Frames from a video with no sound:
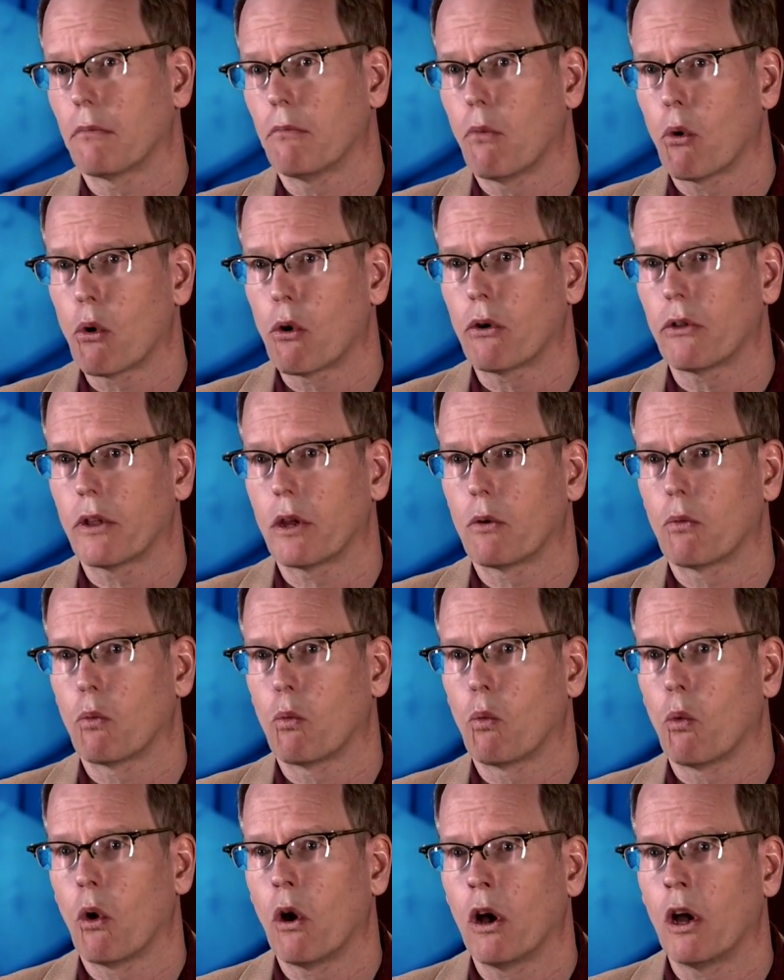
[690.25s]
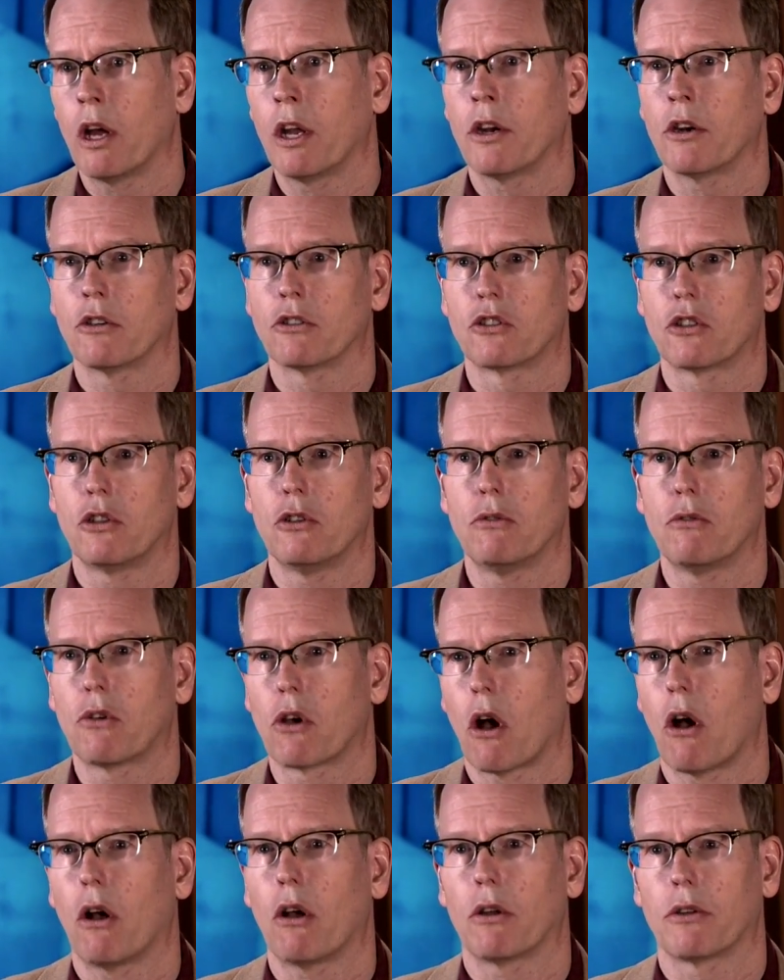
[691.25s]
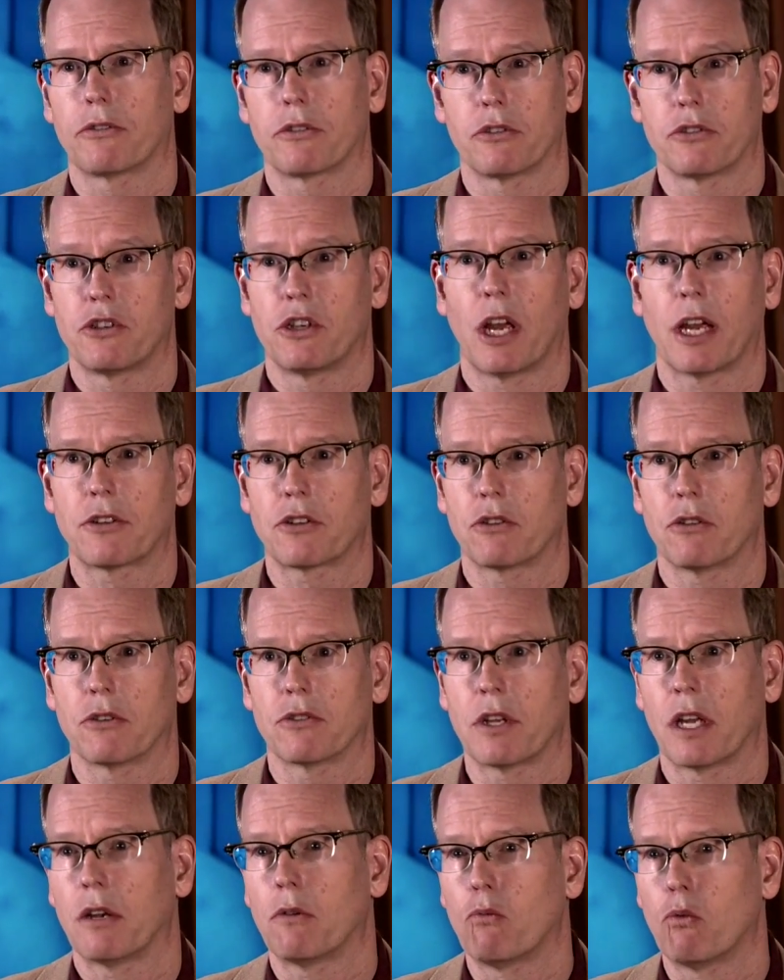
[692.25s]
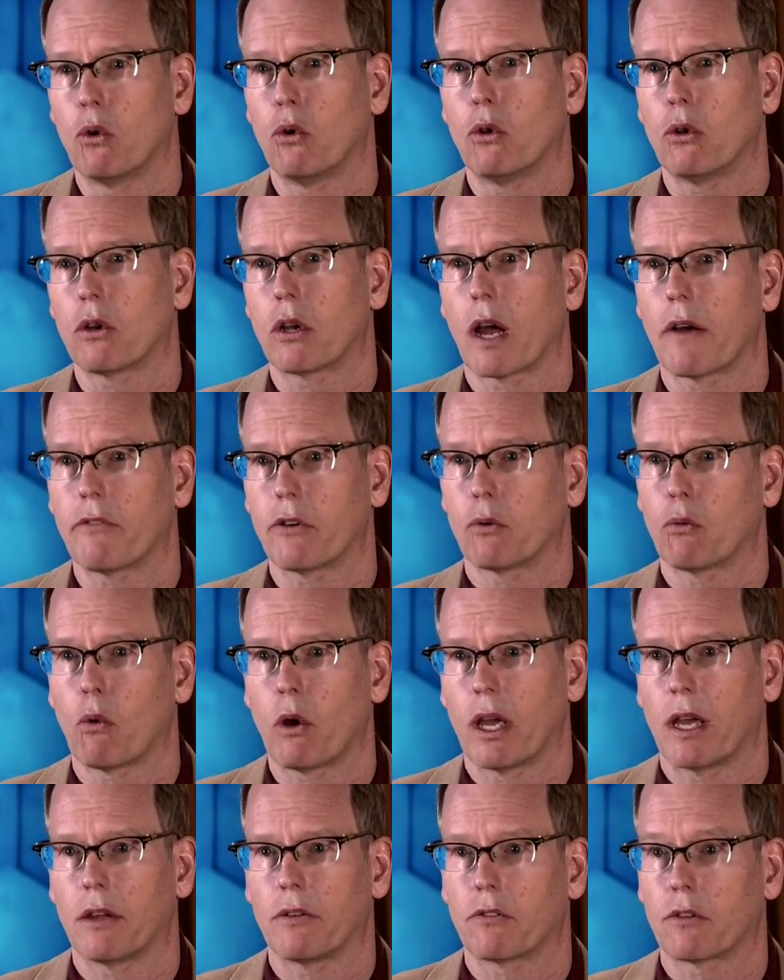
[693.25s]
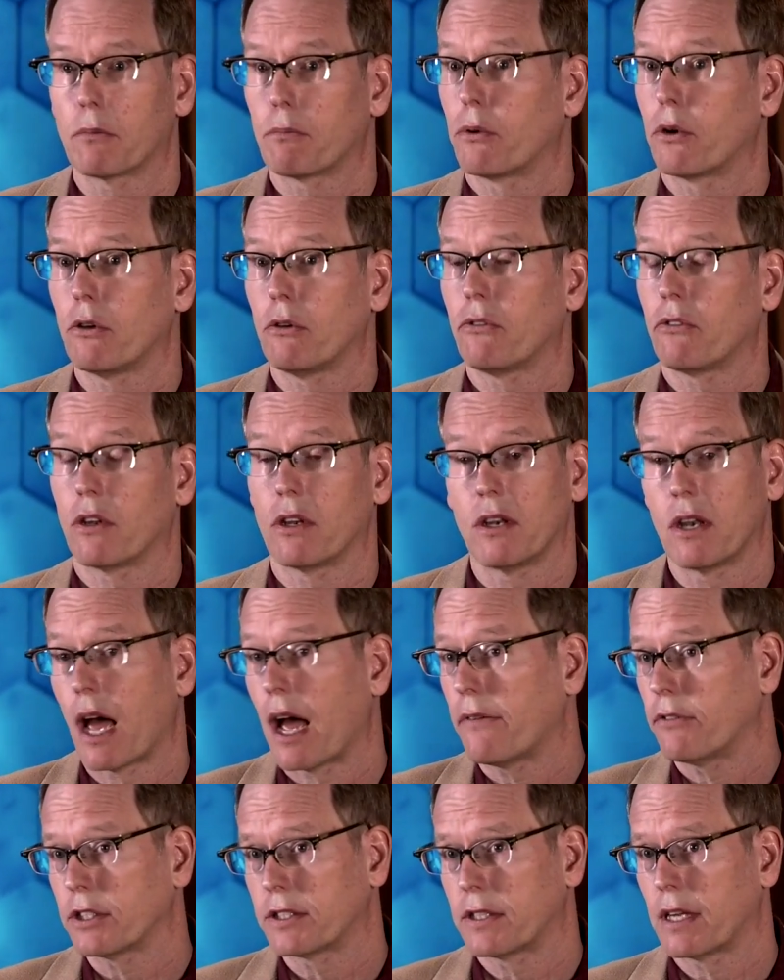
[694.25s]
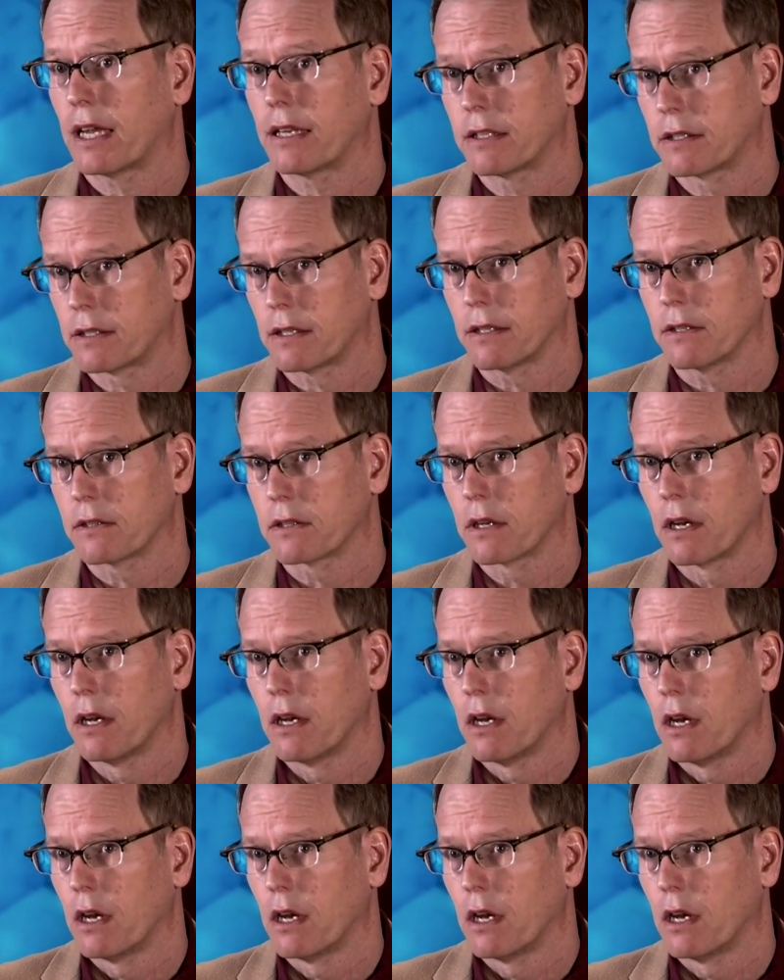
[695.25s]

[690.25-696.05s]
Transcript: more than one or two calls or gestures in rule-governed ways to produce novel sentences.